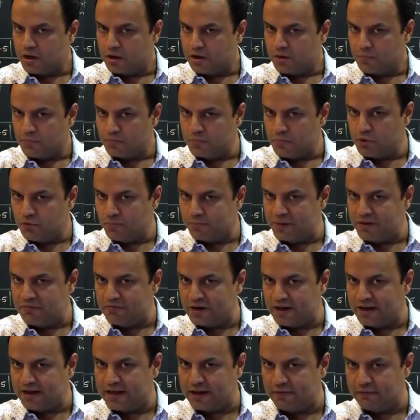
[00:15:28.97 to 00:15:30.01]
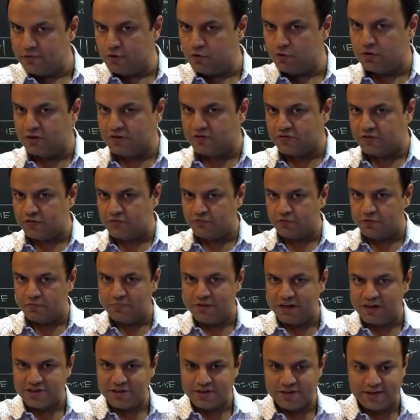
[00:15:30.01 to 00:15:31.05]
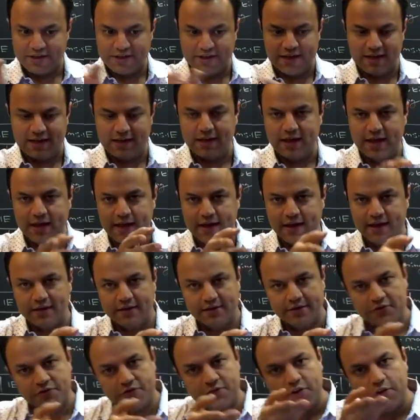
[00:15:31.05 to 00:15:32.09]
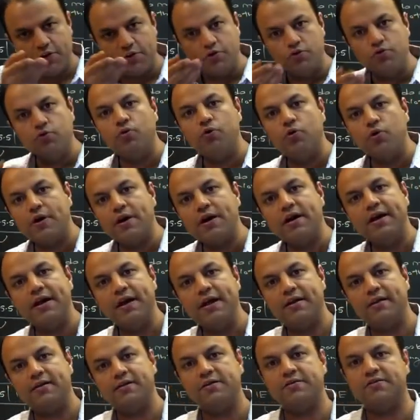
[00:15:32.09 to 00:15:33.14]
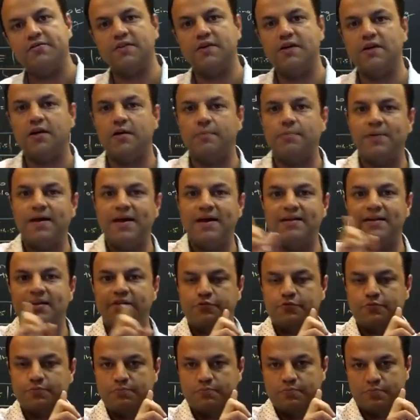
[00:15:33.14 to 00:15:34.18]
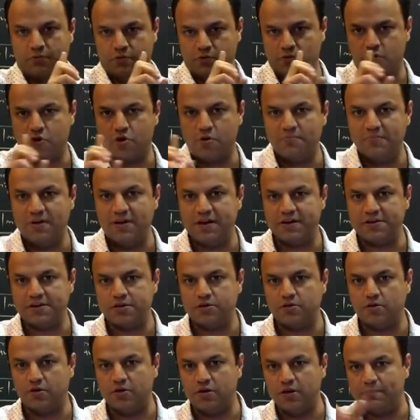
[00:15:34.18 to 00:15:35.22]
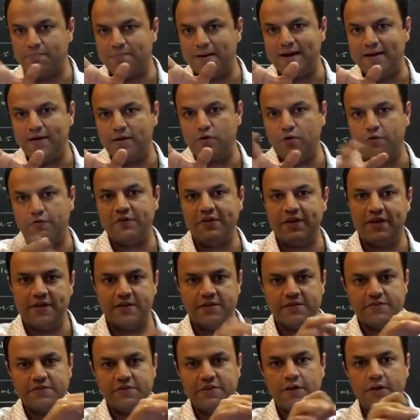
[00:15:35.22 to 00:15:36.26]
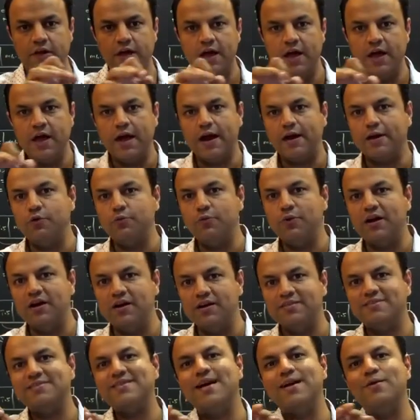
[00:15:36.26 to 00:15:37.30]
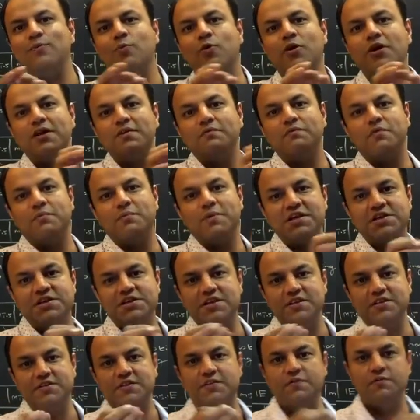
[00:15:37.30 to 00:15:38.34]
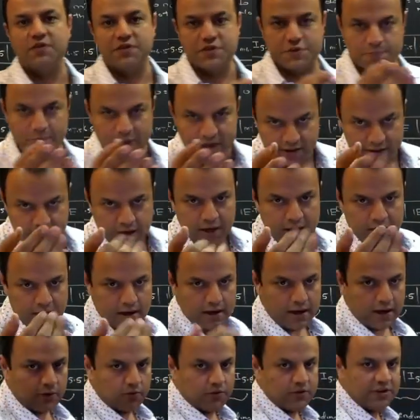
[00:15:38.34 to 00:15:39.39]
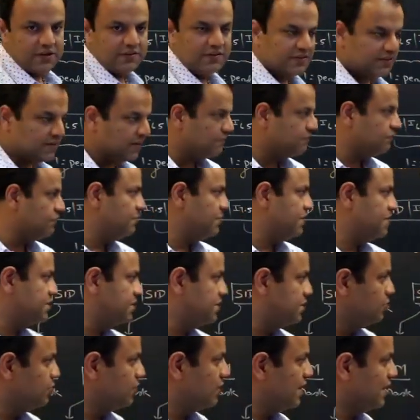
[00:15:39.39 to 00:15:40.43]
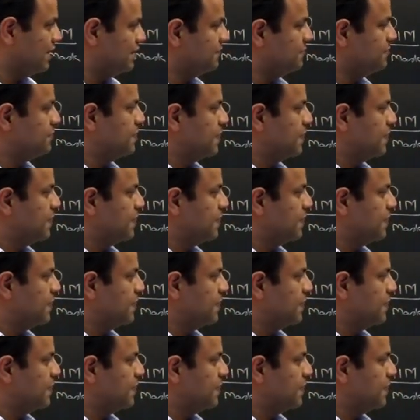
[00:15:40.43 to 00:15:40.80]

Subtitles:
MUPI will give you this information in A register. You look at A register, apply this combination on the pattern of A register, and you will understand what information is in which bit. Now this is the information you get.